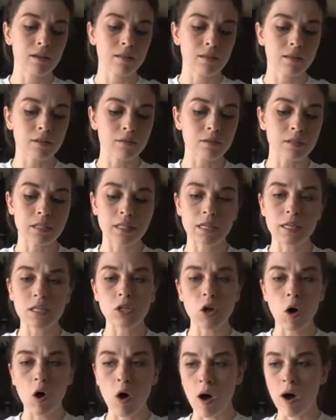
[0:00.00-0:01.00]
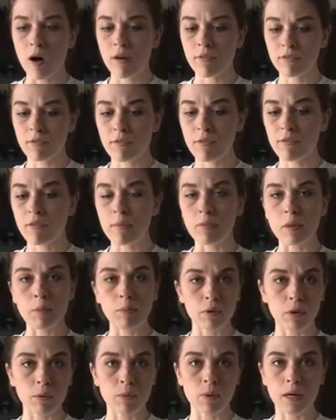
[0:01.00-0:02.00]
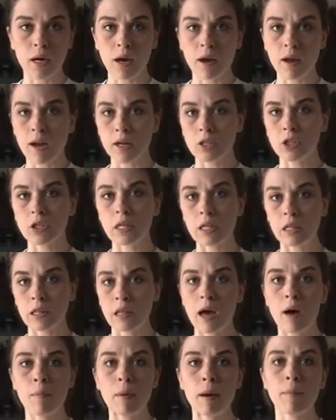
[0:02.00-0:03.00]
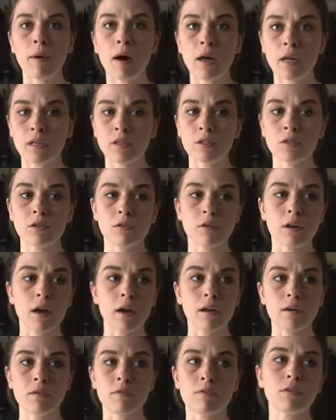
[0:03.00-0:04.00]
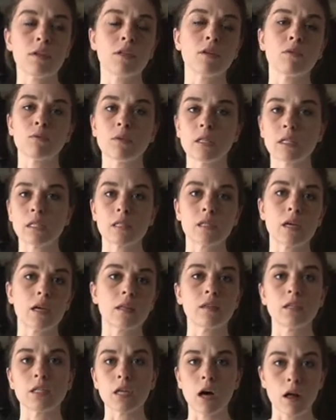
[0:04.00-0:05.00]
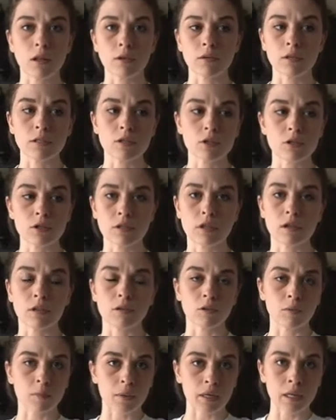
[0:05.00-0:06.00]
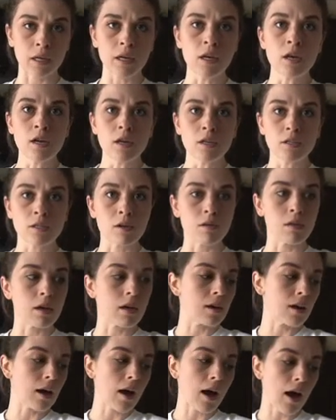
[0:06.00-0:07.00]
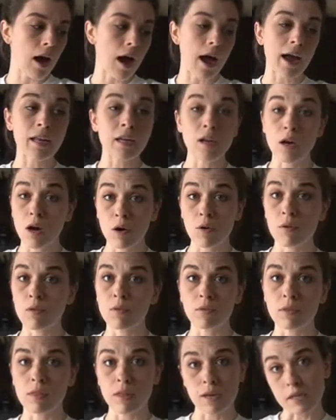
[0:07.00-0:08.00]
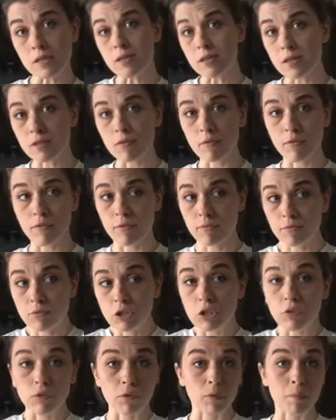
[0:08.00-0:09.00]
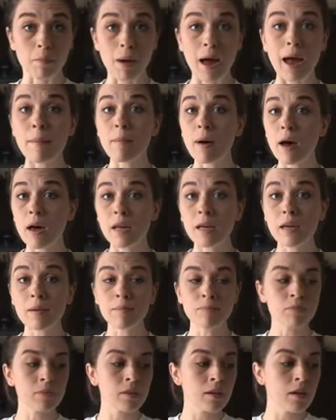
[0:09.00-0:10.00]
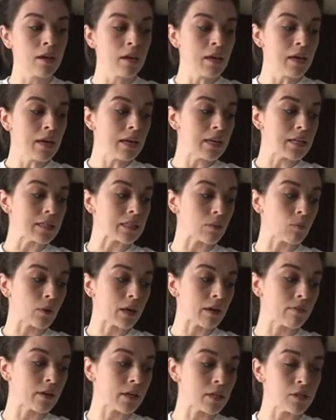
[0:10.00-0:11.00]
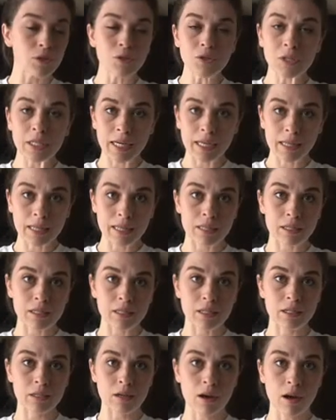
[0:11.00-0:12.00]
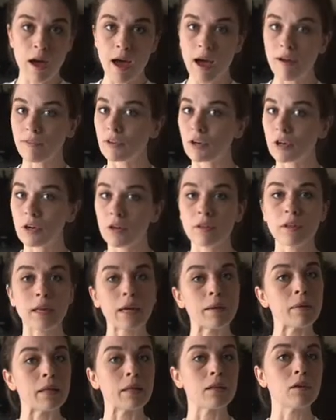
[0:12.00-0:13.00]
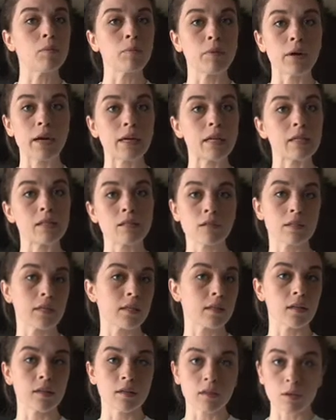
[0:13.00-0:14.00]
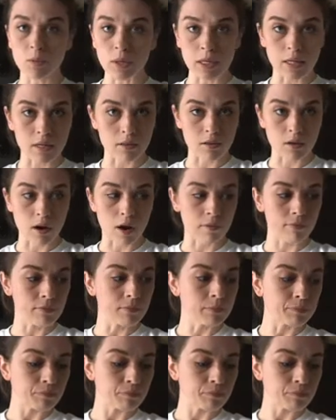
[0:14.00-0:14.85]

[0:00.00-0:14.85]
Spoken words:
those days off from the pre-workout actually allow my body to kind of, you know, reset the tolerance just a little bit, so that I know this, just for my body, is that whenever I do take this after like my little break, because I'll take like the weekends off,